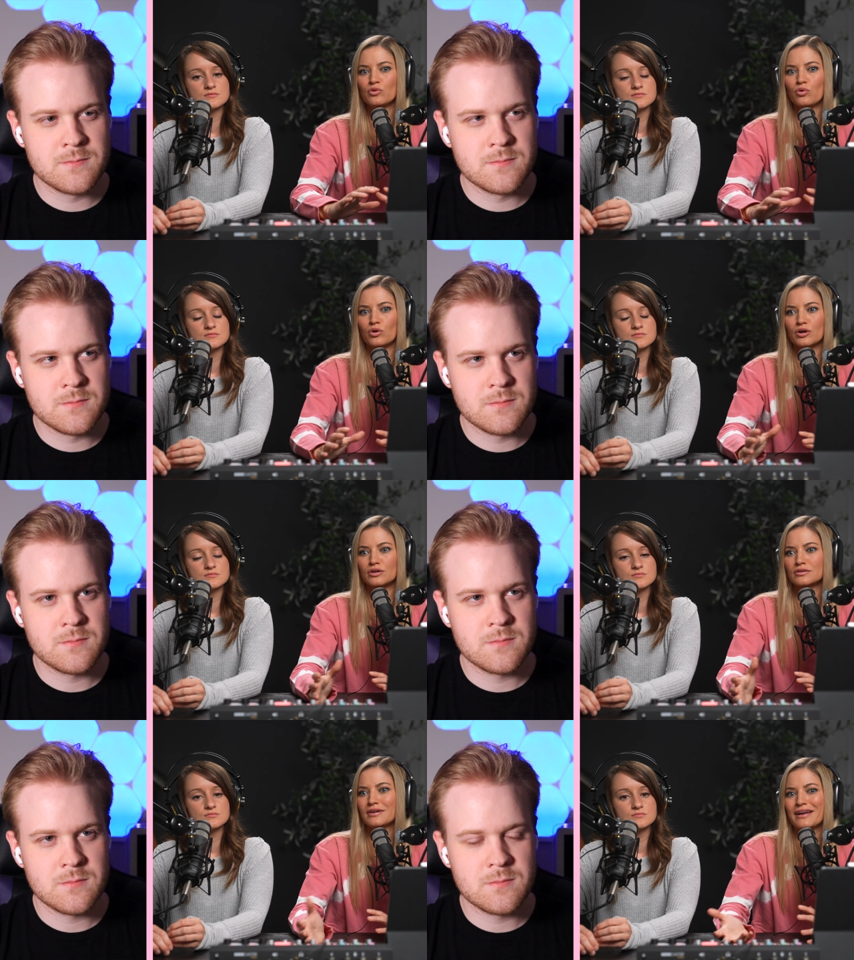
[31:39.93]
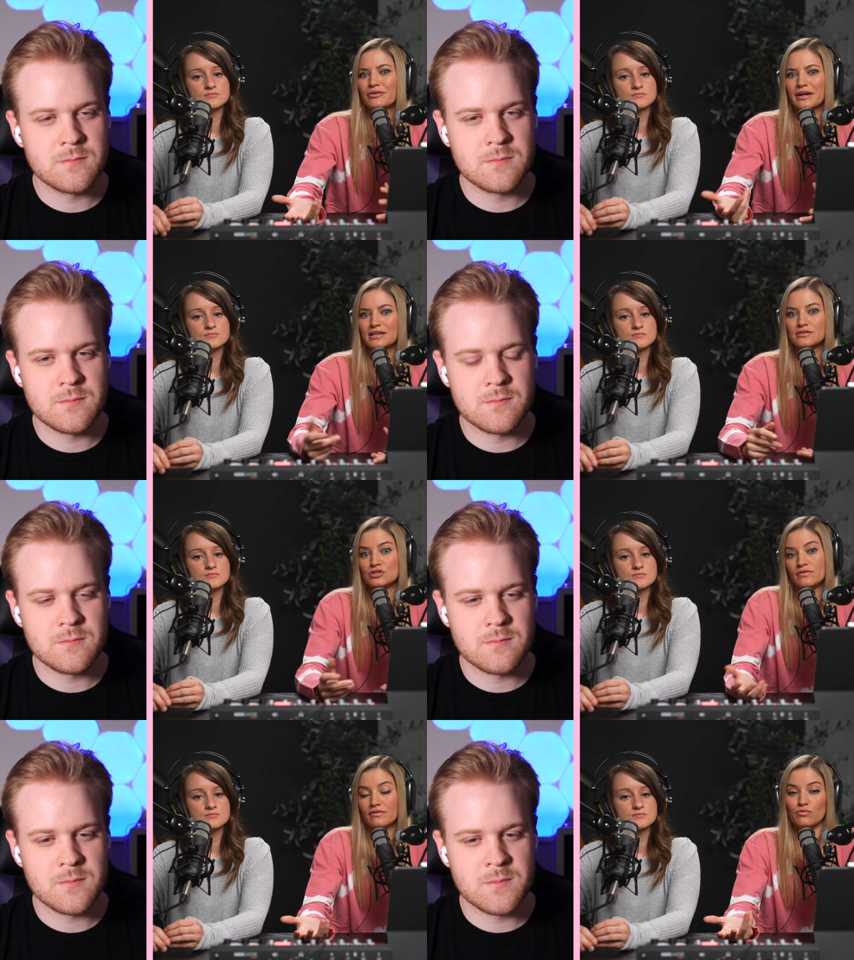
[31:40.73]
Speaker 1: or I don't know, I guess that
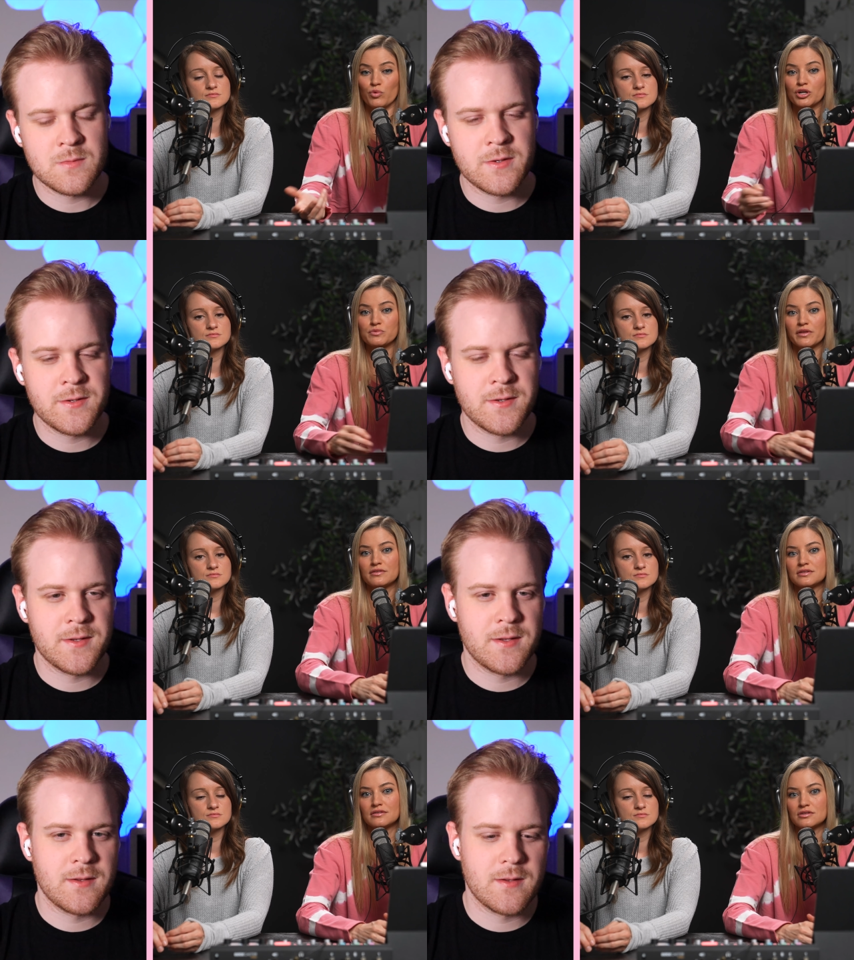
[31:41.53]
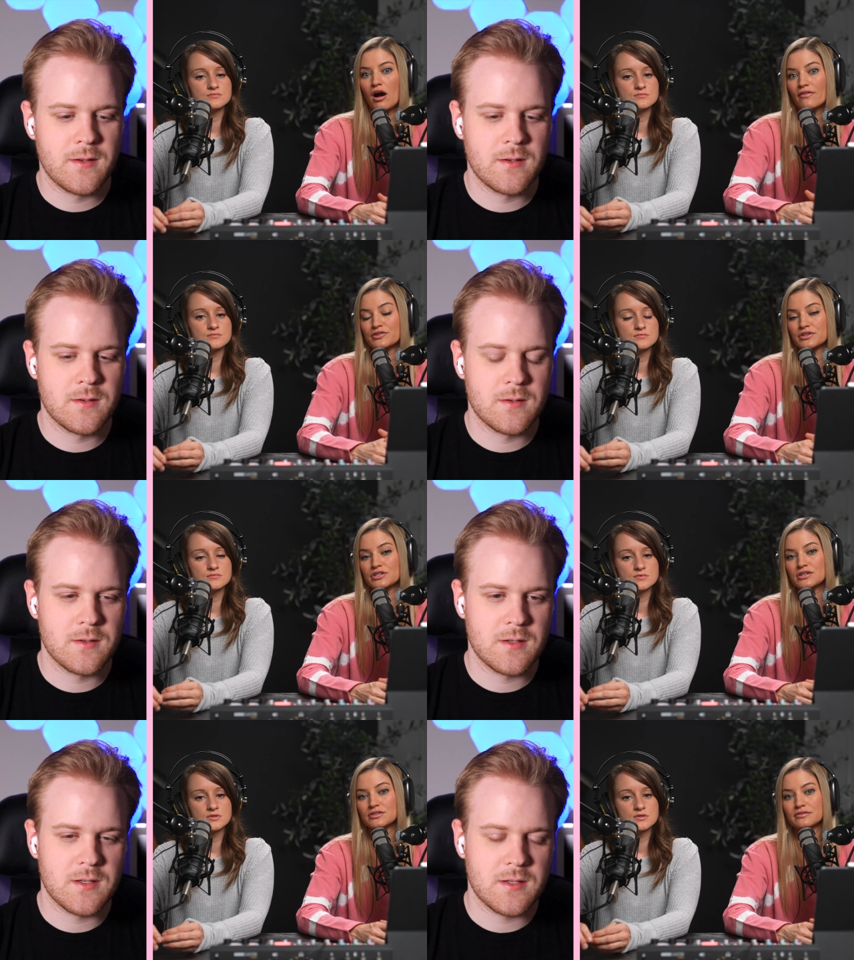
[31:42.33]
you've even worked with to to offer
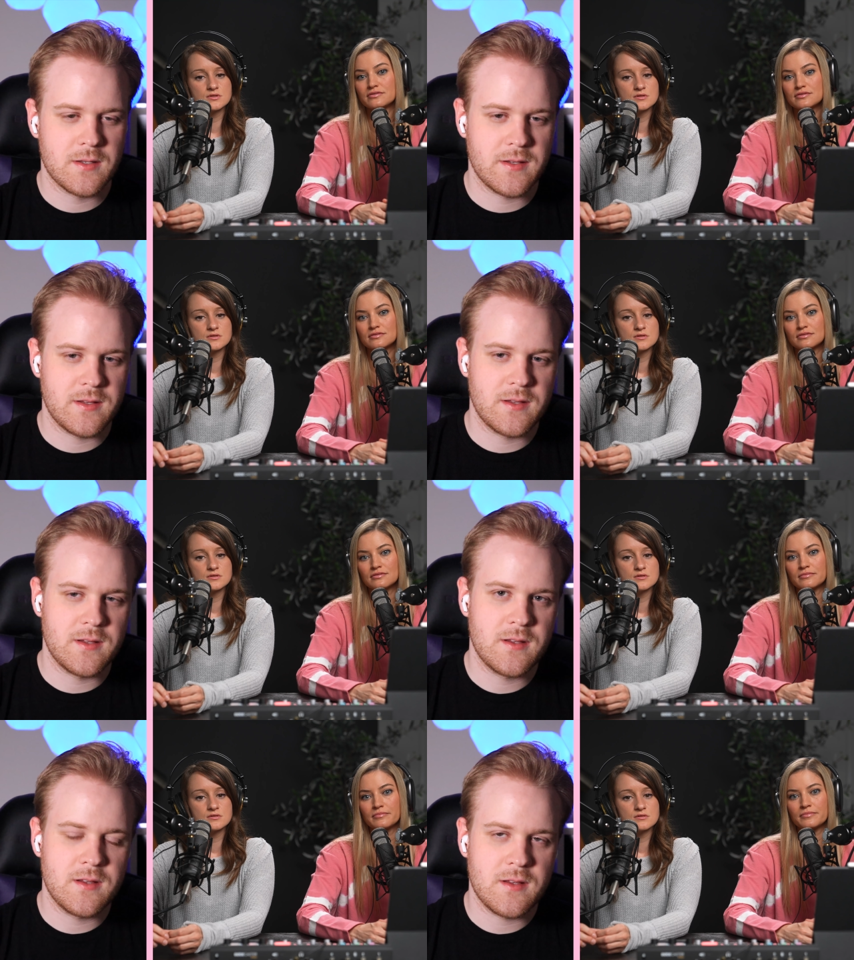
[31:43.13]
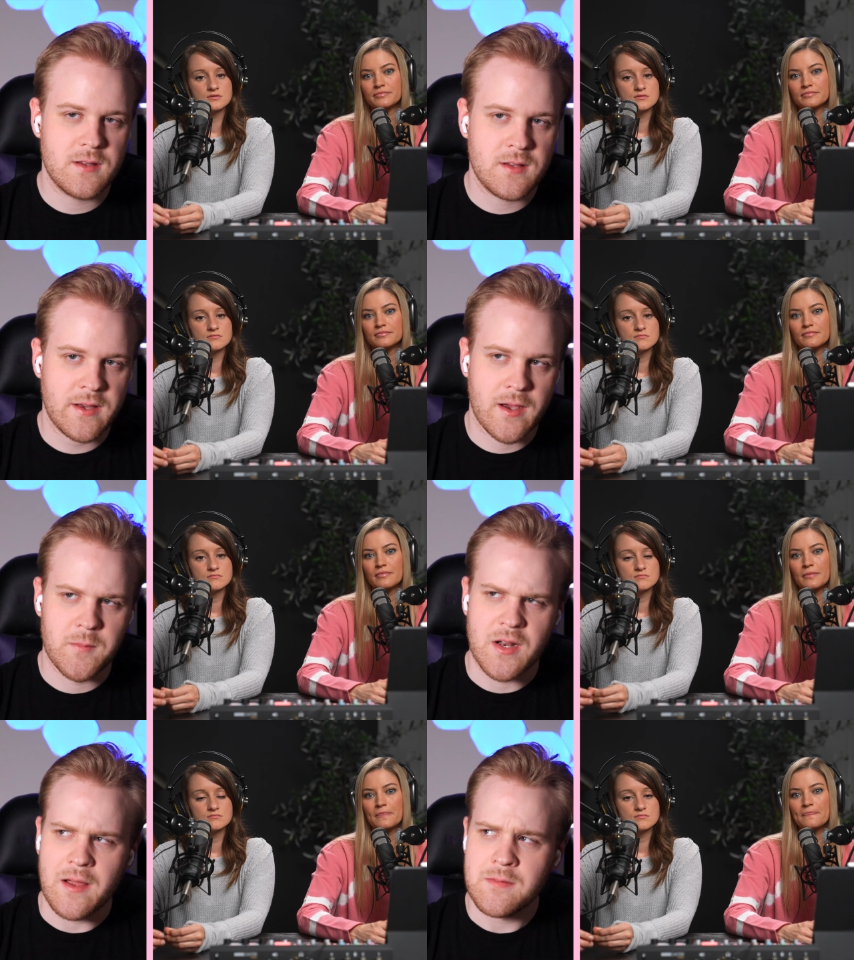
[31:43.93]
suggestions?
Speaker 2: Yeah, I
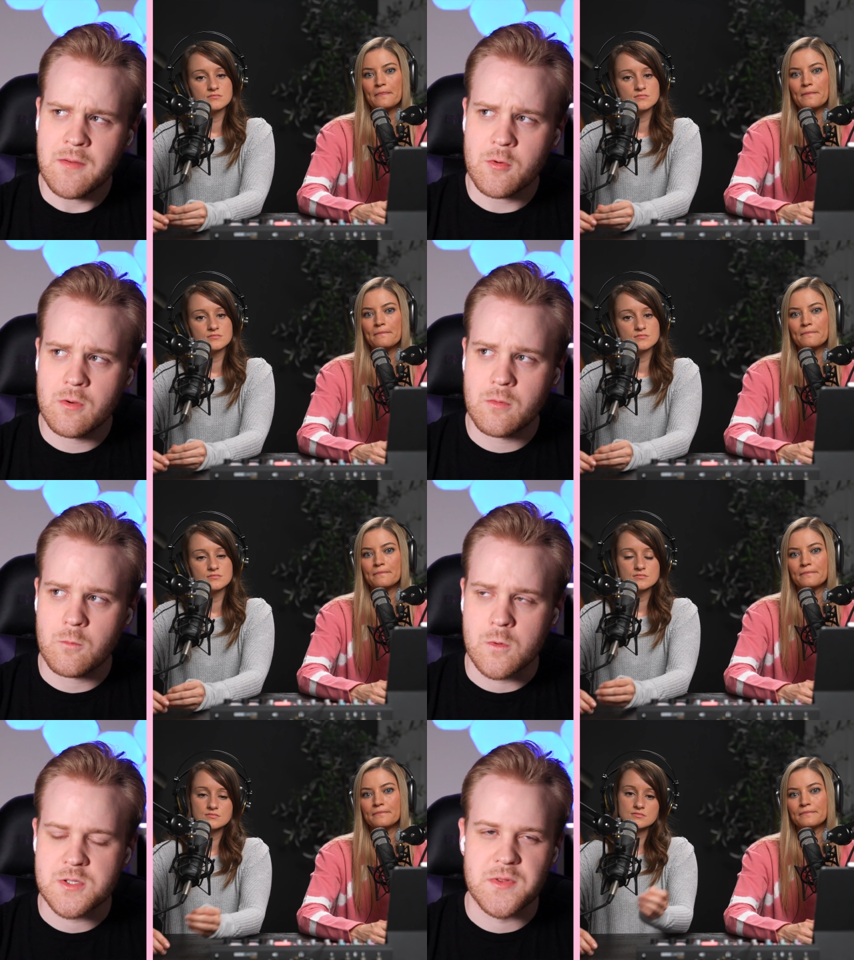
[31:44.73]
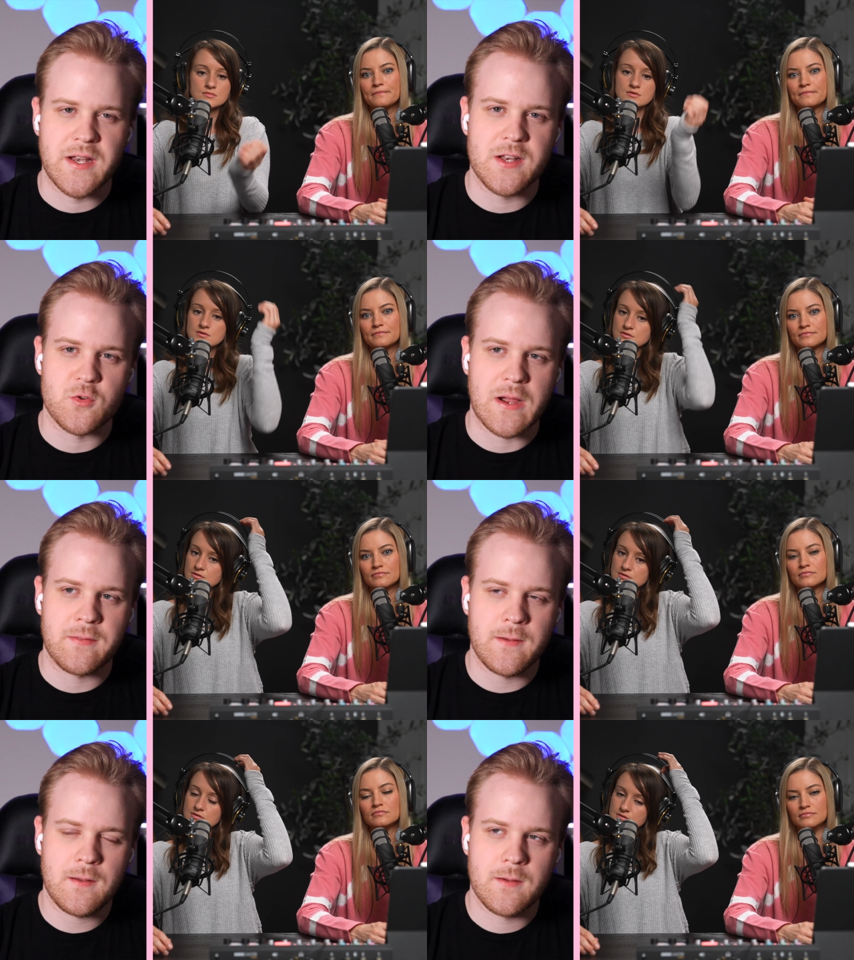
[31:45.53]
mean, I've never worked with any
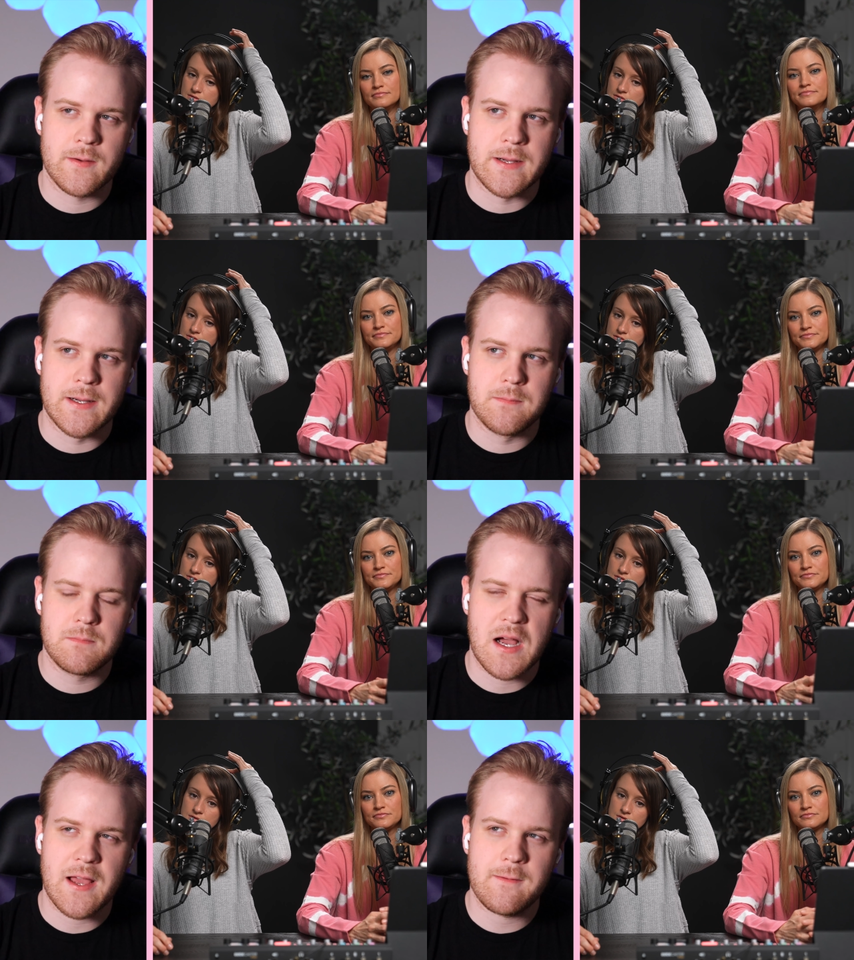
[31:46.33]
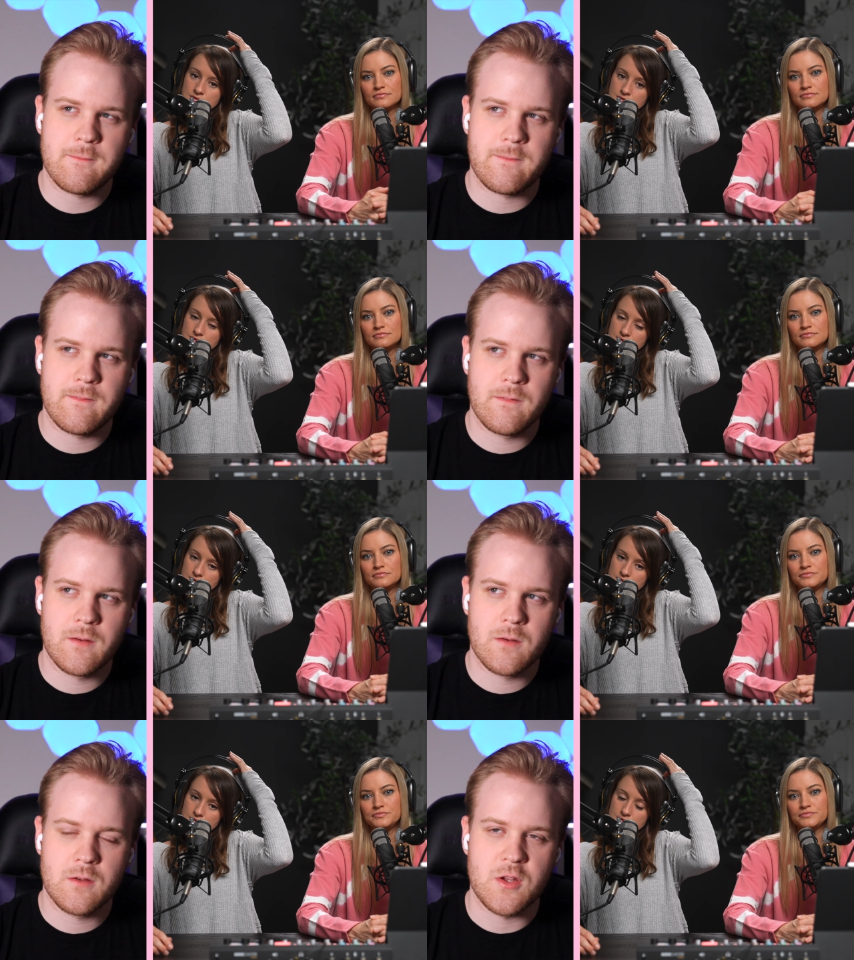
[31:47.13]
directly. Mm -hmm. um, I've
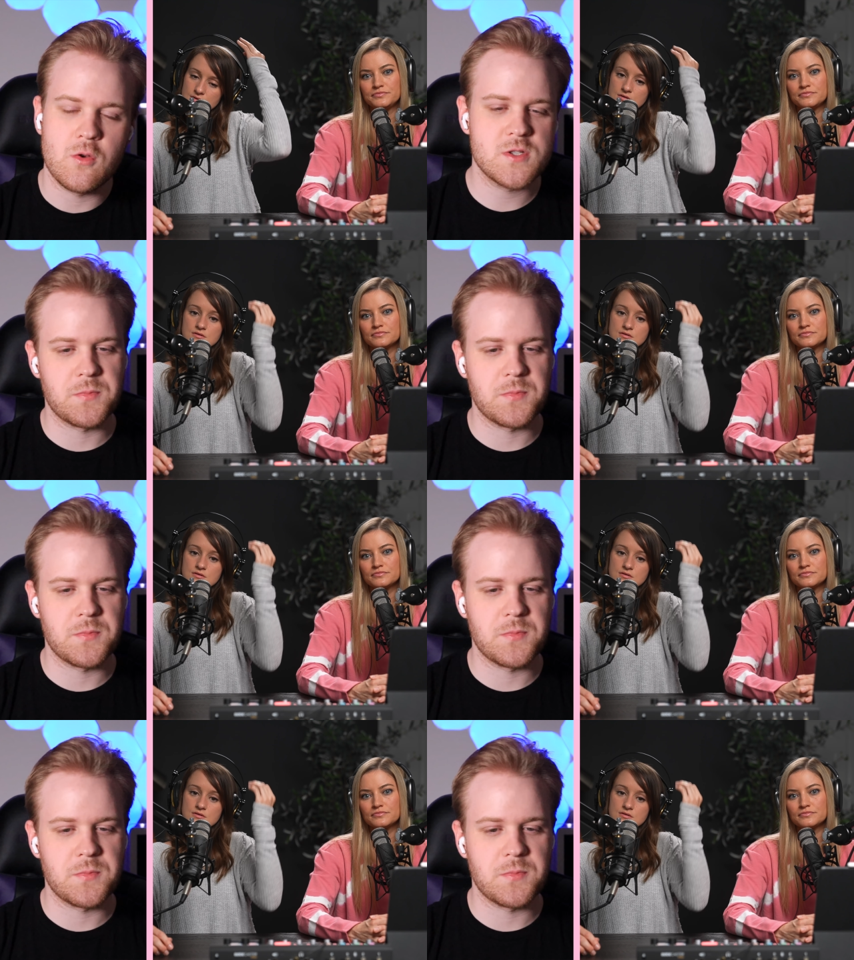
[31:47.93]
used